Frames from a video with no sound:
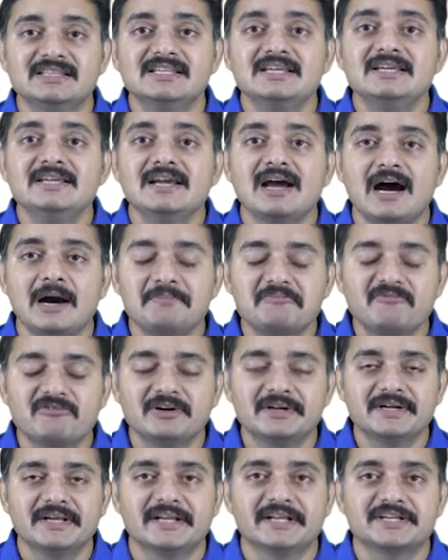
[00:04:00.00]
in the
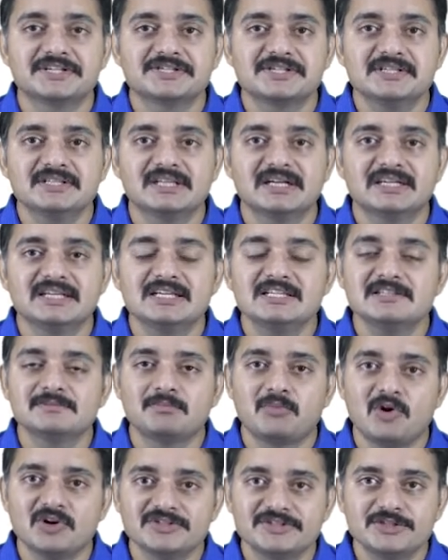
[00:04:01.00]
upward direction, that is
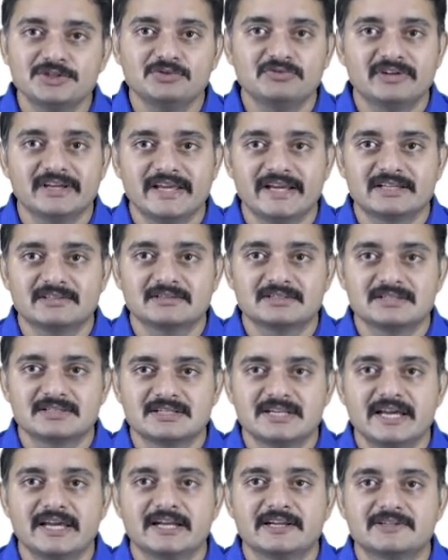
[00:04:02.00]
positive
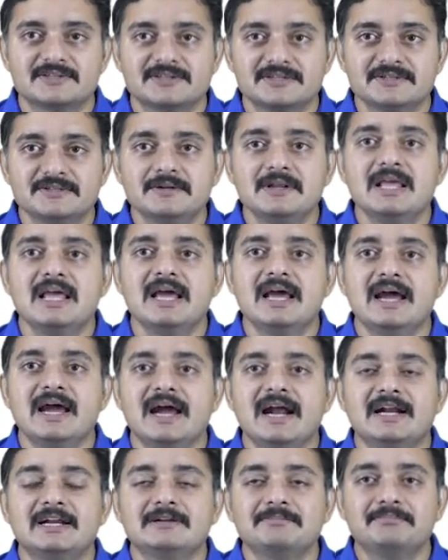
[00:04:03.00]
y-axis direction,
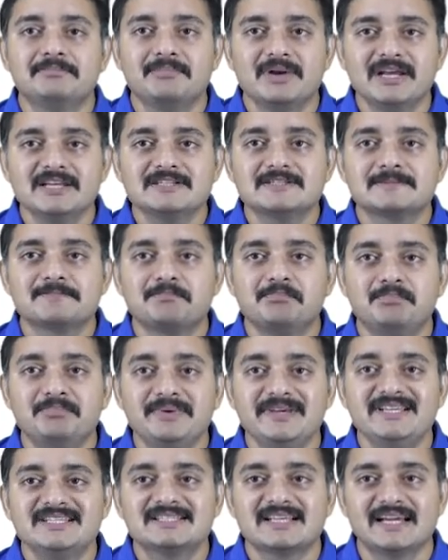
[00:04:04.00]
and plus
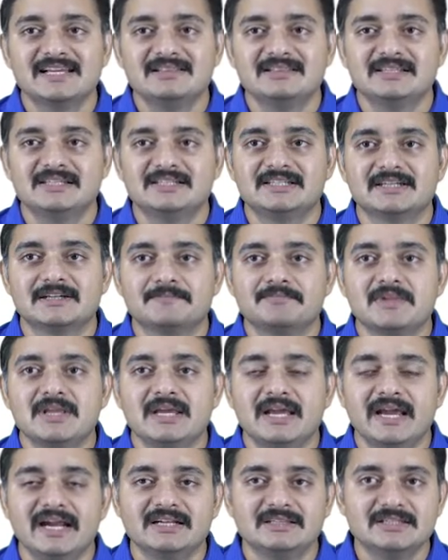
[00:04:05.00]
P sine theta.
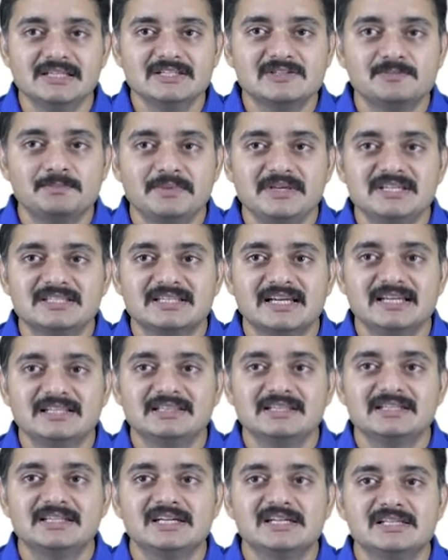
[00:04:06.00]
And this P sine
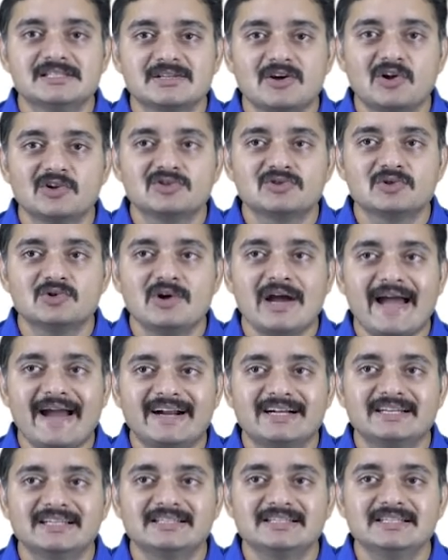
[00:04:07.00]
theta is also
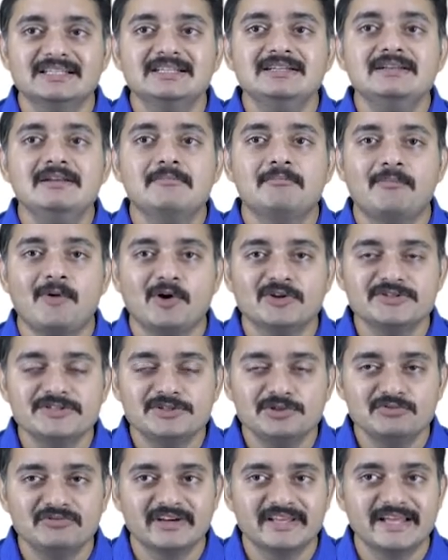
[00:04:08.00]
acting in
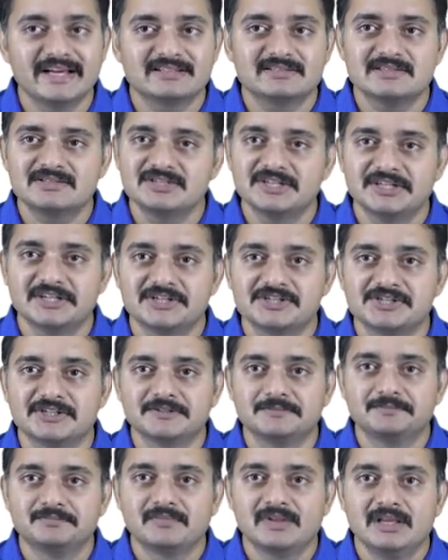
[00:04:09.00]
positive y-axis direction.
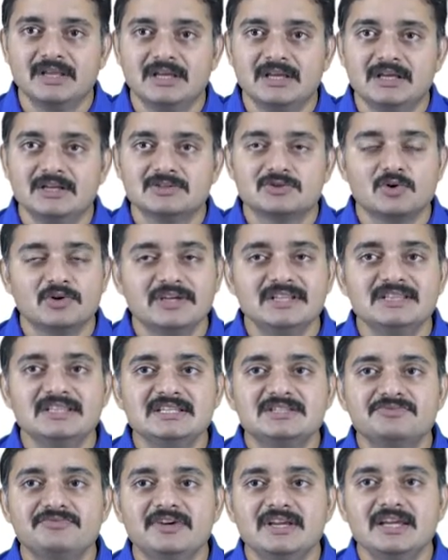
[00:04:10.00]
So in
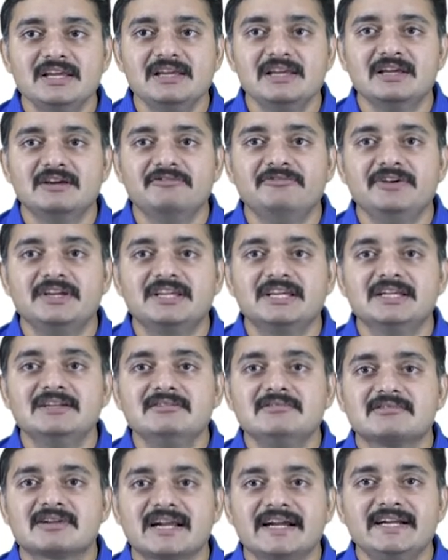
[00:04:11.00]
this way, we
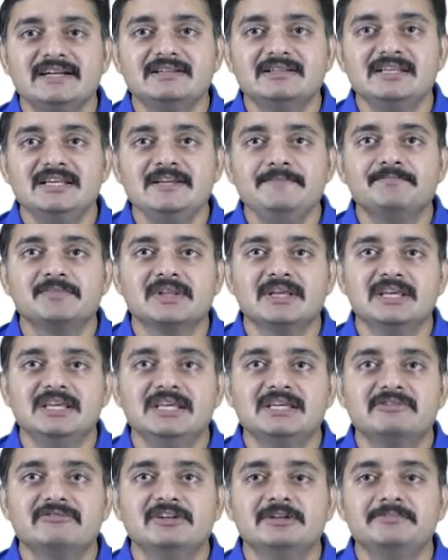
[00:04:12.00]
can write the
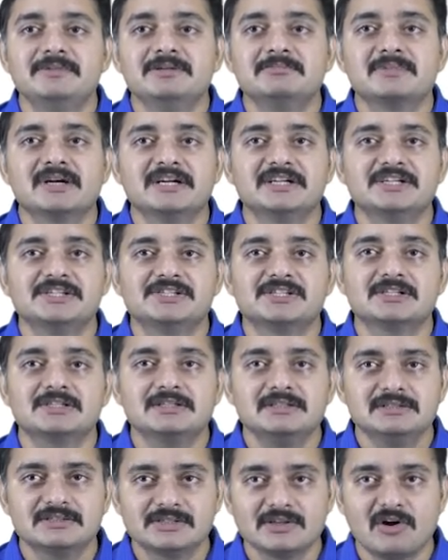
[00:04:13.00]
equilibrium
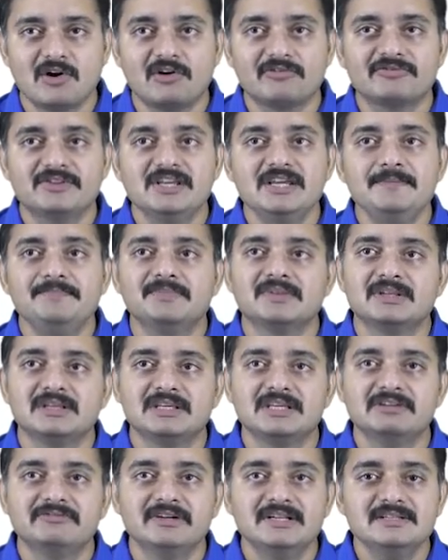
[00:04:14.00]
conditions of the
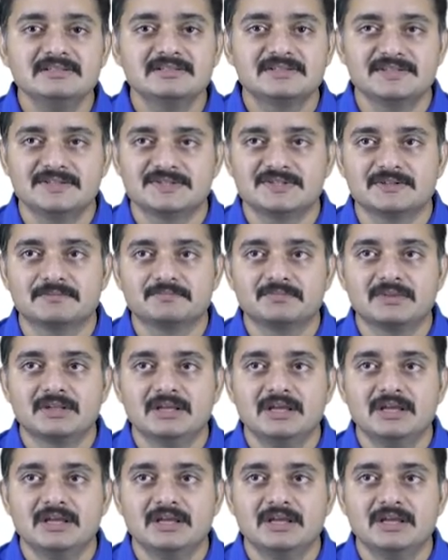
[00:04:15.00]
given system.